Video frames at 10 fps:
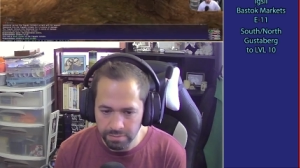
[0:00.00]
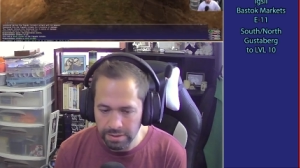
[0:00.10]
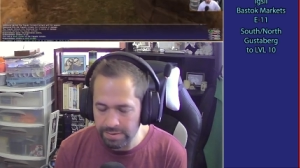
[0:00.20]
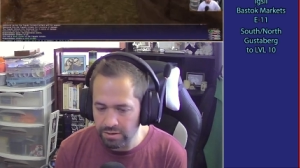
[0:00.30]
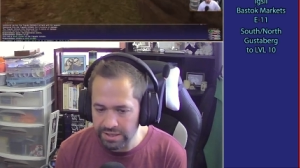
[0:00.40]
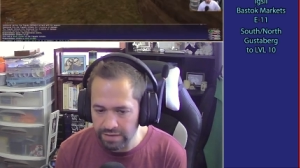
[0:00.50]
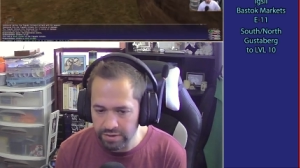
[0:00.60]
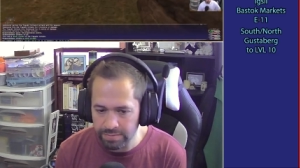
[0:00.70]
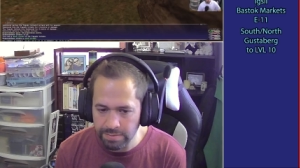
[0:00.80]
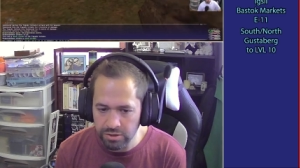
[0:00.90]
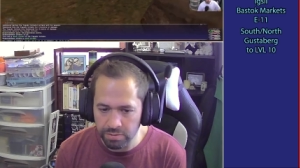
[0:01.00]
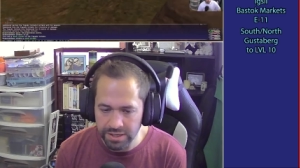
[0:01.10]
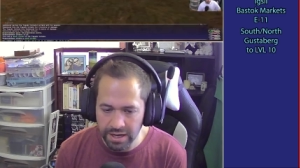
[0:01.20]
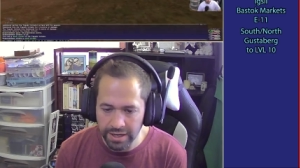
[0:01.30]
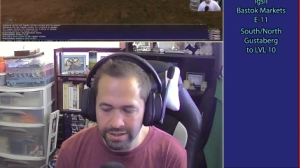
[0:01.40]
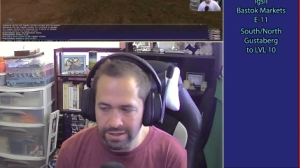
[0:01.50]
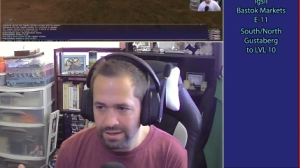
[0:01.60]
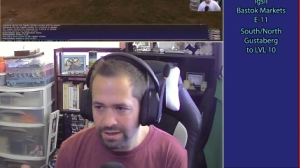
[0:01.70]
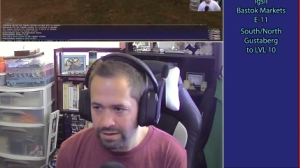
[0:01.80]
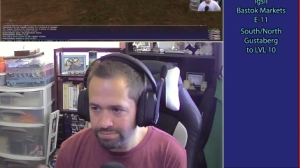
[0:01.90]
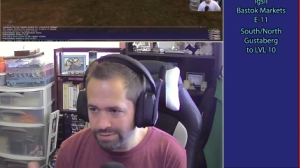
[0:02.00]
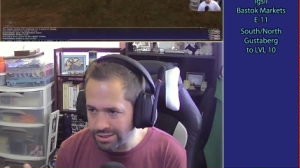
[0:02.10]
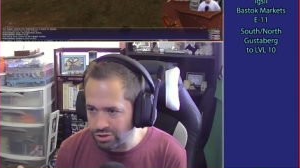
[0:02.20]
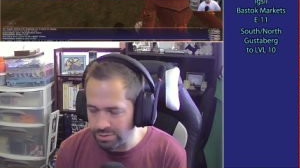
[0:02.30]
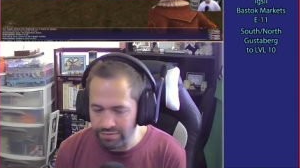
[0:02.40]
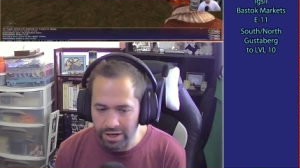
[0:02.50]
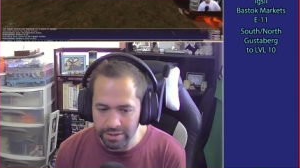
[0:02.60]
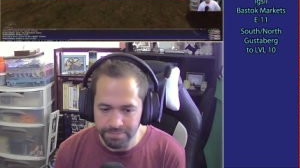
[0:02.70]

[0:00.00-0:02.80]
Maybe you'll be 11, maybe you'll be 9. It should be fine.